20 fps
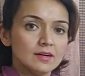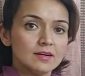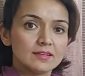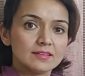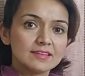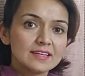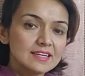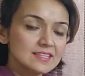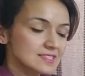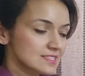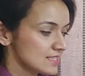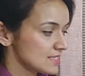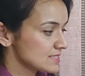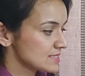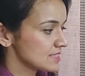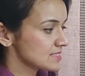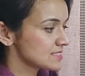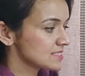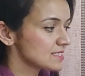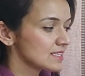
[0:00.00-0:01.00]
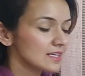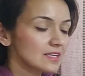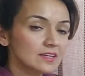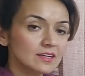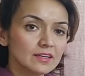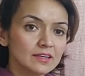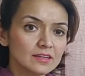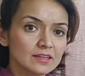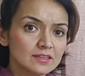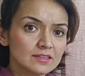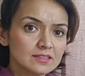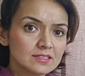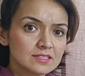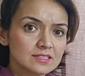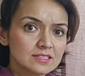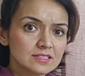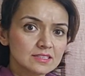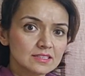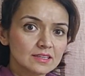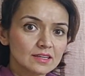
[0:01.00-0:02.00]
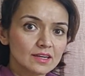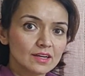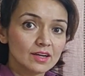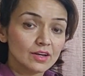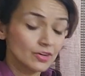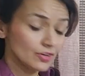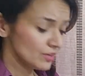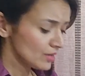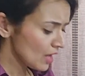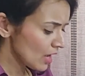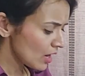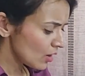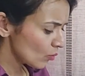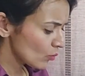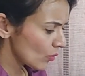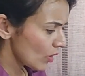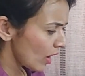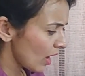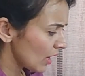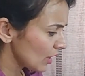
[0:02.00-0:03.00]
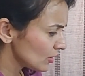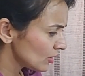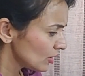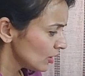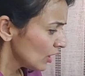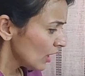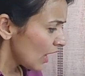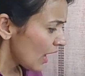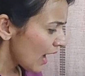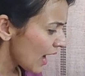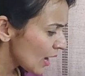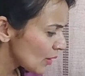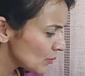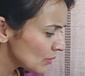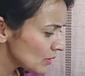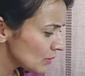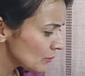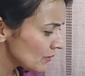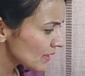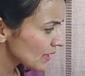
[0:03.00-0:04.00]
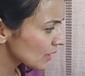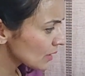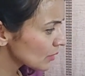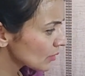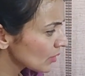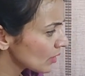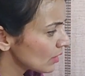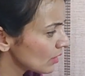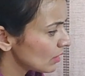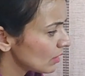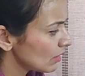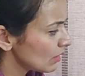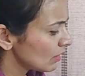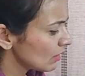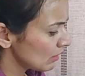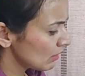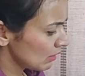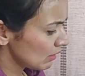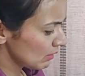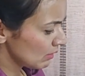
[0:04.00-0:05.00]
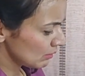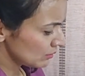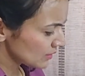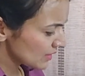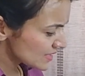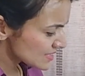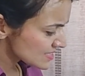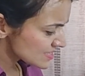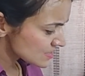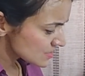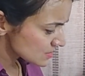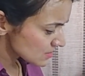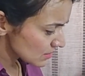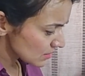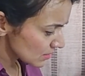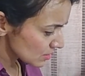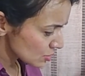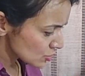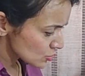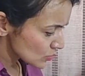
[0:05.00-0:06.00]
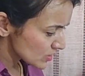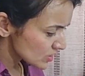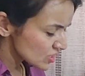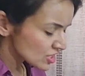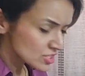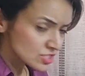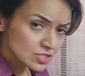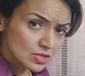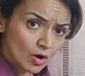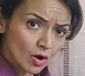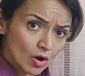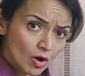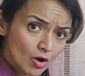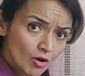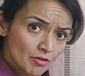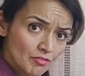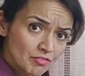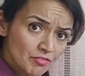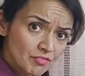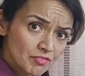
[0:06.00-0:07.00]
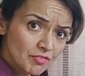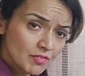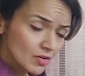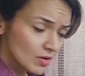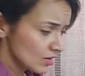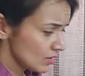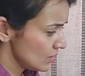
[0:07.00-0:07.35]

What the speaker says: This is a circuit. Now I will make this switch is off.